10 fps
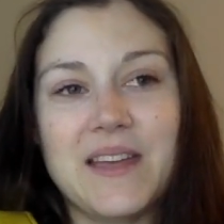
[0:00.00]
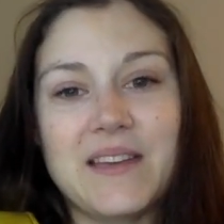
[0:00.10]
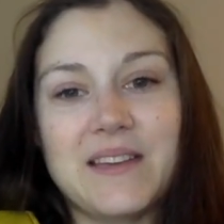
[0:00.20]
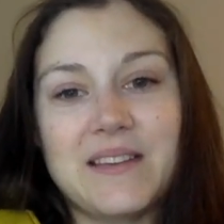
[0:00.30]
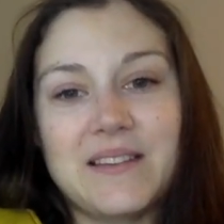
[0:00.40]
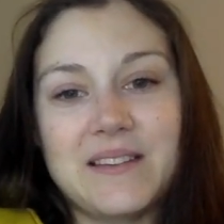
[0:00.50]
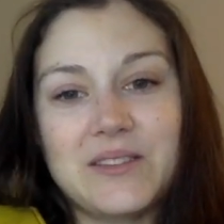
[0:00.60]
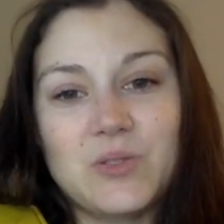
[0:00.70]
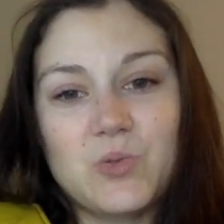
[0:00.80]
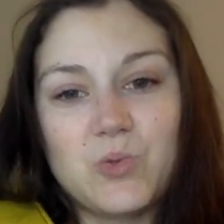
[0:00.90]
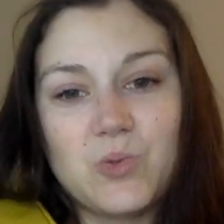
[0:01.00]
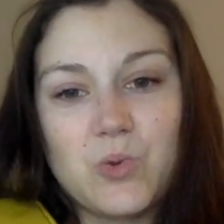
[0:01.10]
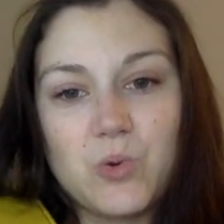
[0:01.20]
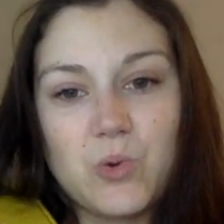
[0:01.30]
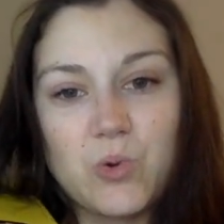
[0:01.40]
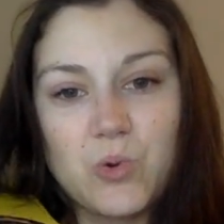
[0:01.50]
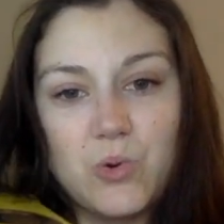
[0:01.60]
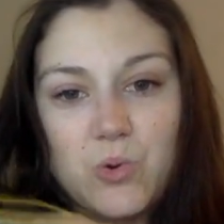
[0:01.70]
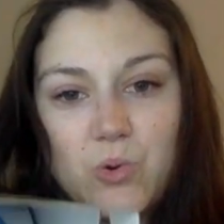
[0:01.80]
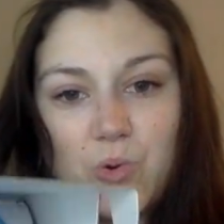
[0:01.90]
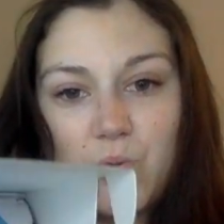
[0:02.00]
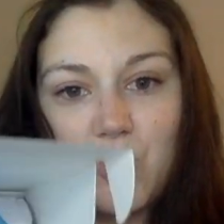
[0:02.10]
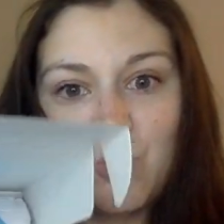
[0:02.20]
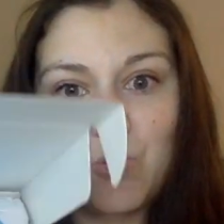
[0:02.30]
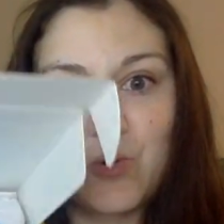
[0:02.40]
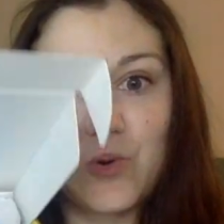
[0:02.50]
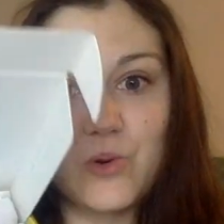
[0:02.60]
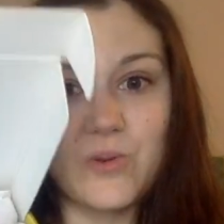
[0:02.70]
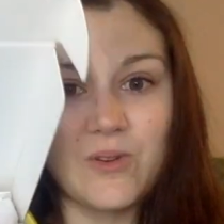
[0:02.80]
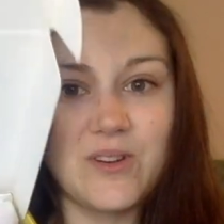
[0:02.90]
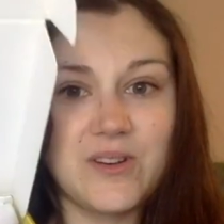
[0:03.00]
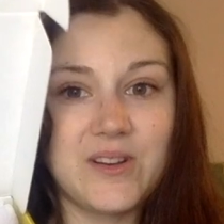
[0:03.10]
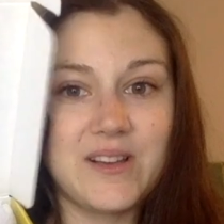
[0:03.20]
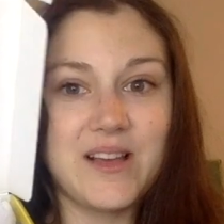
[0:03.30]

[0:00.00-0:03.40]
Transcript: Nobody speaks.